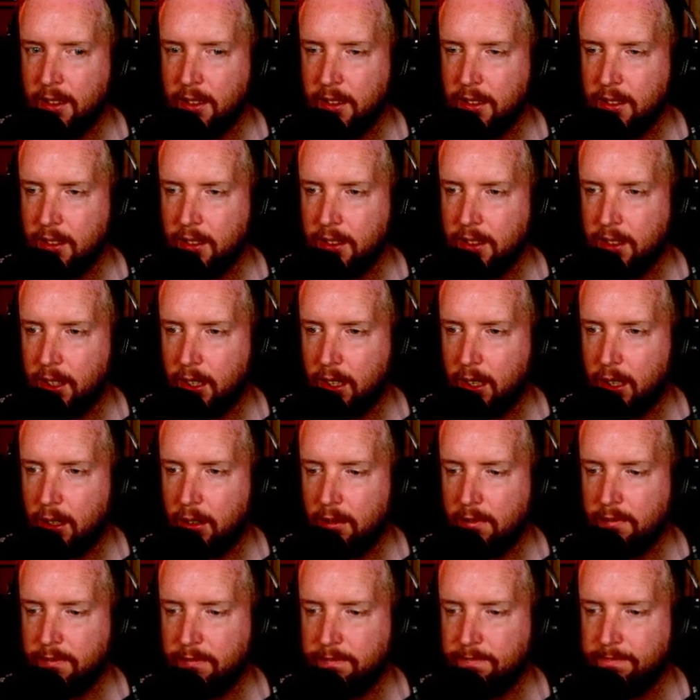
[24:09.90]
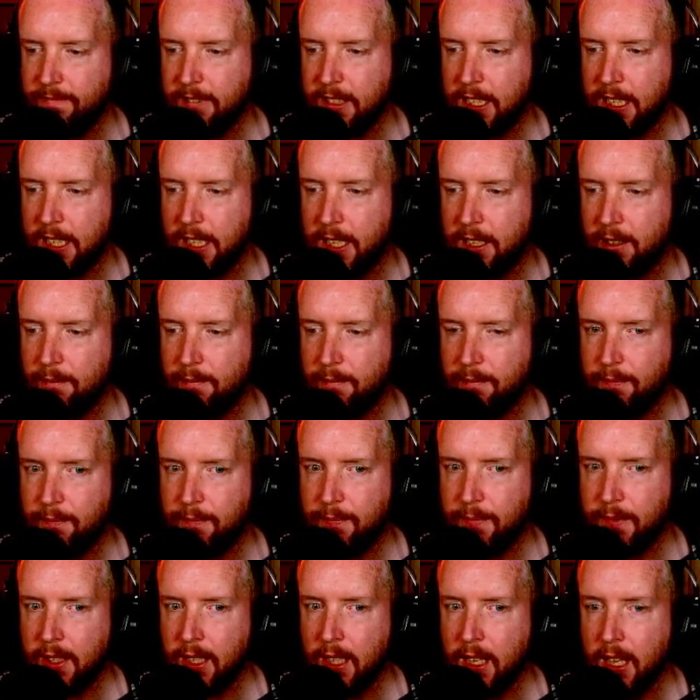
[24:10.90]
So, yeah.
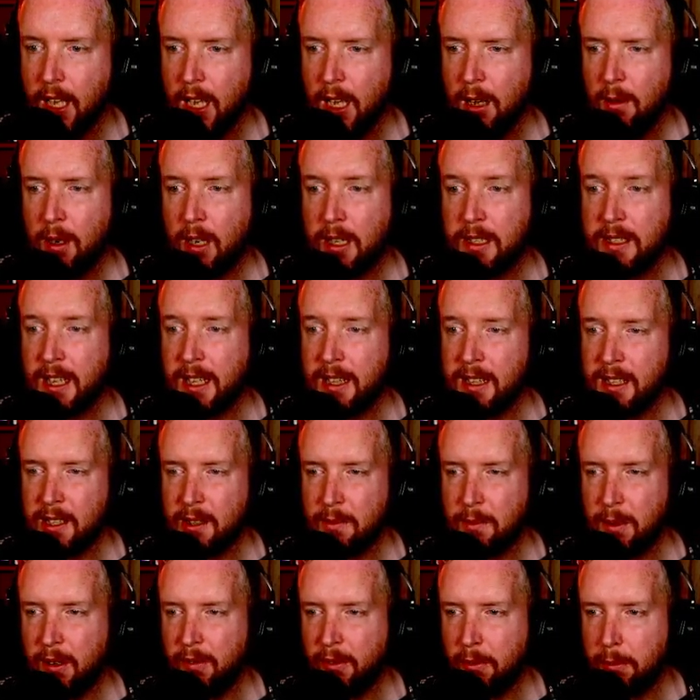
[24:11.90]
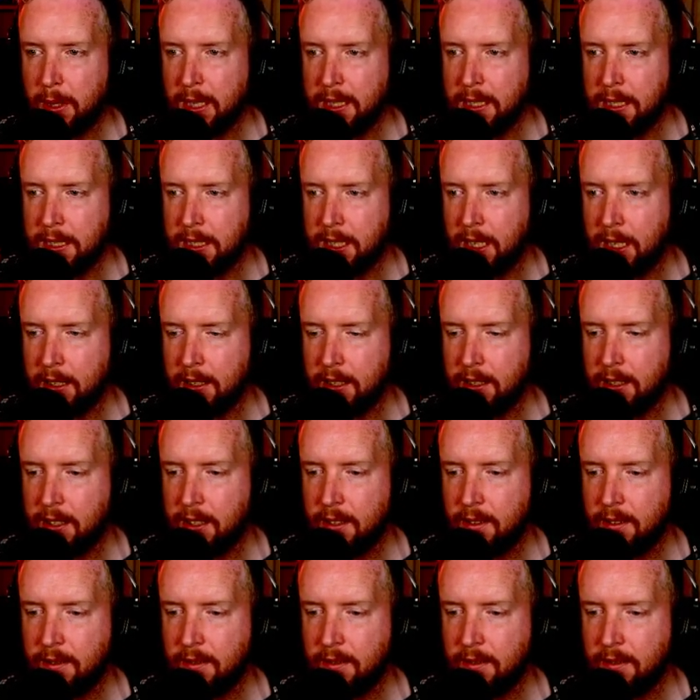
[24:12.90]
Like I say, this is a bit of a beta test.